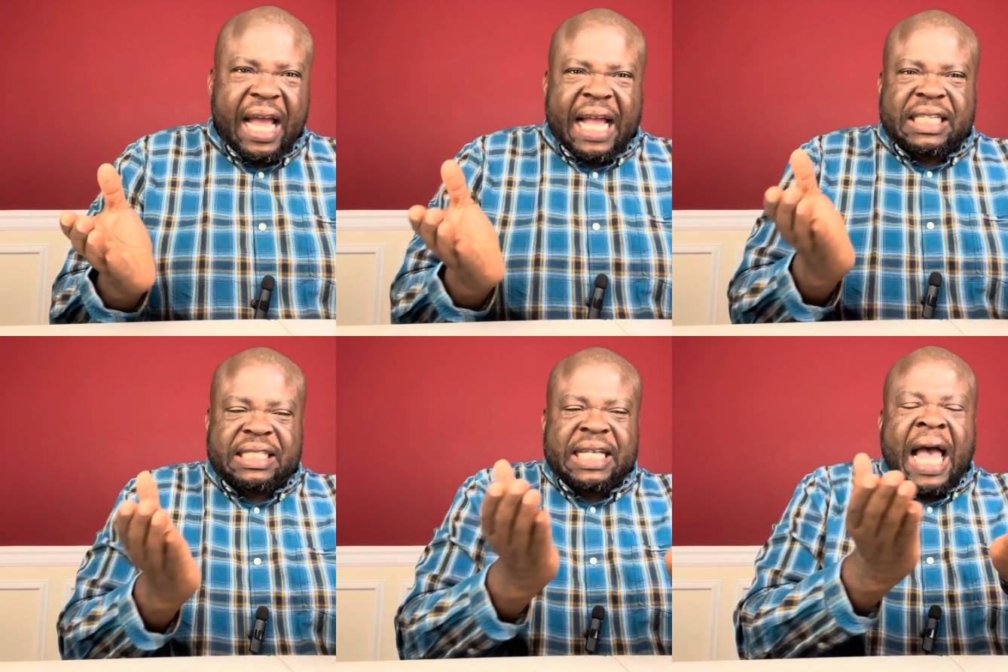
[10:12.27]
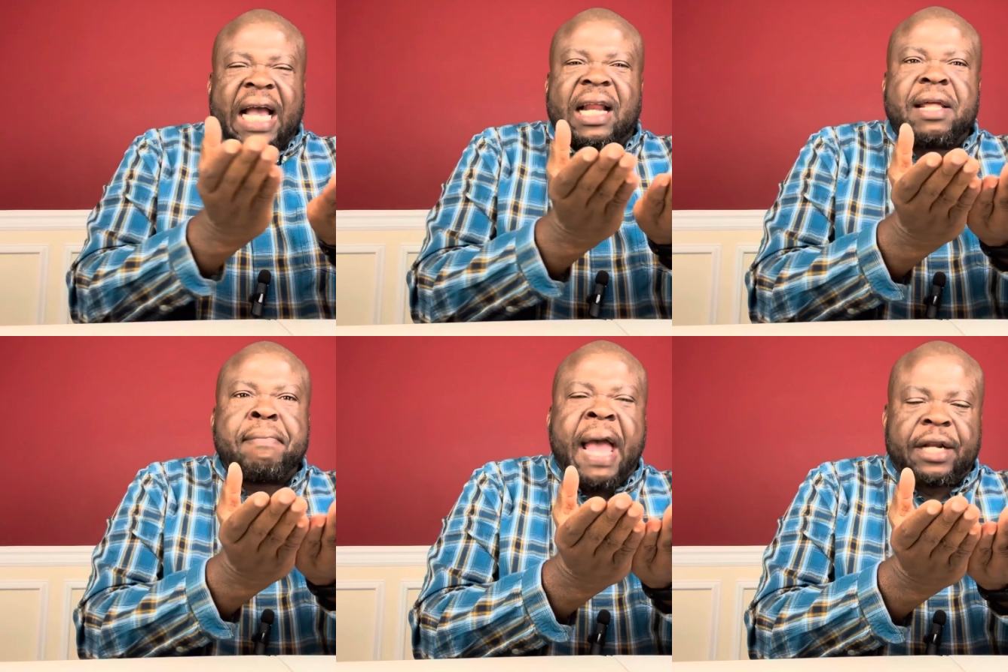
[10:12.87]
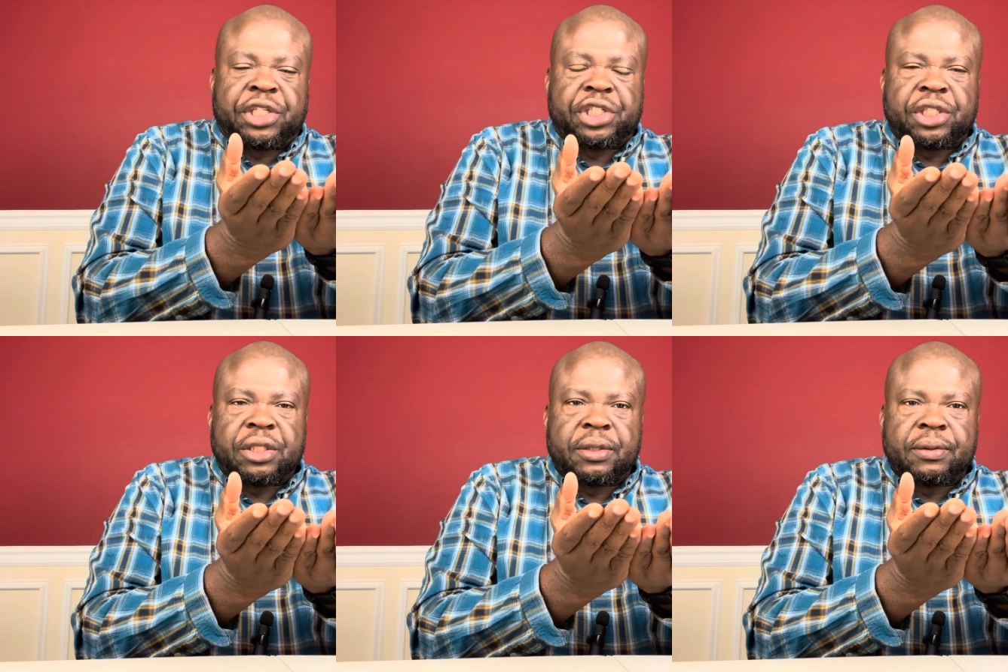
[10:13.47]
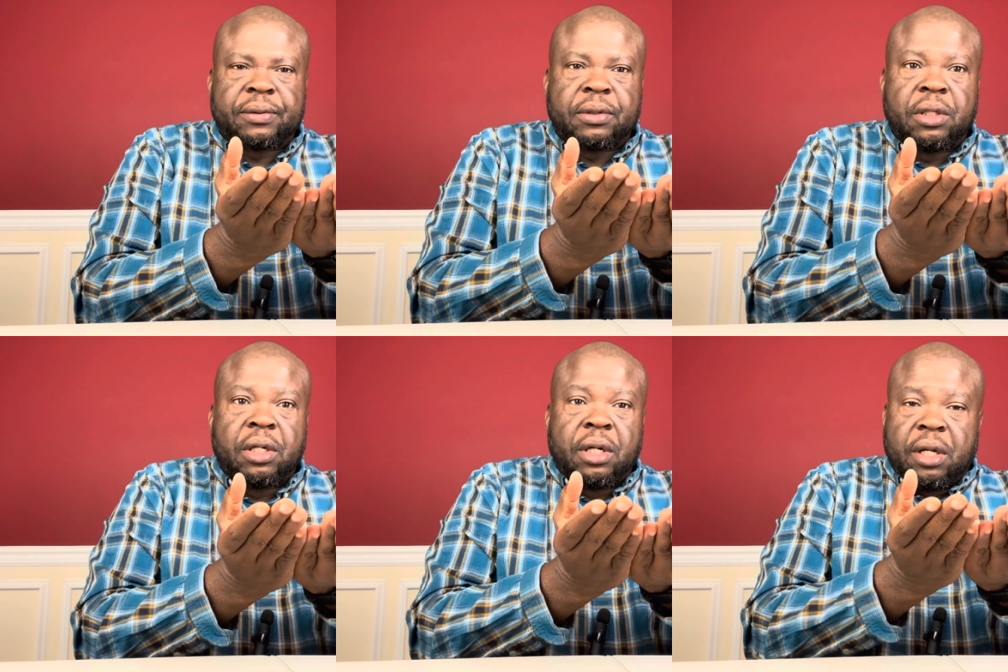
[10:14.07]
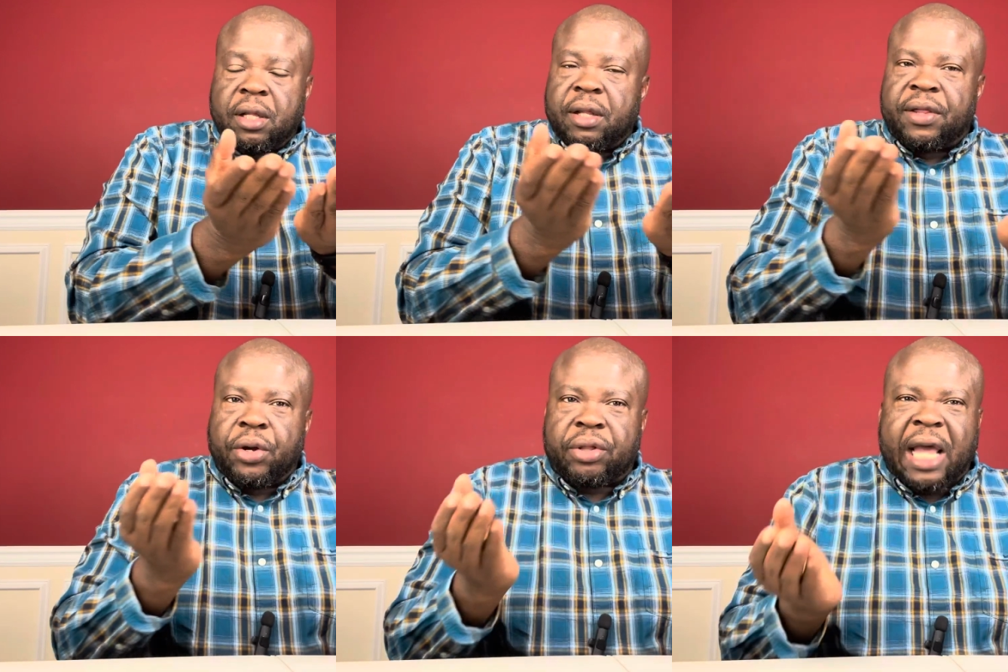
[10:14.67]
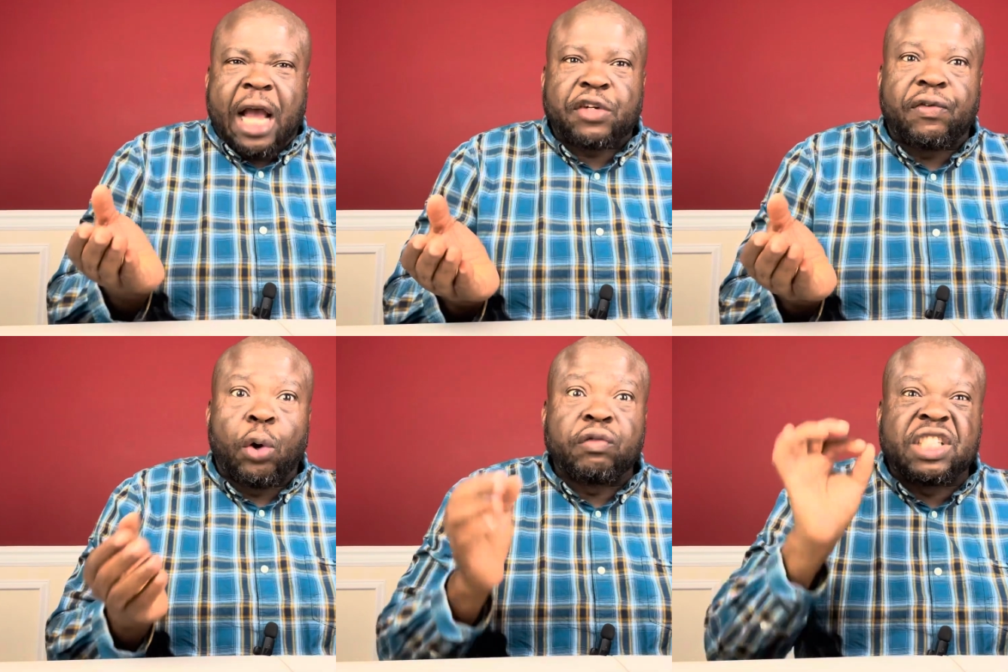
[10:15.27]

exactly match. There's cash flow of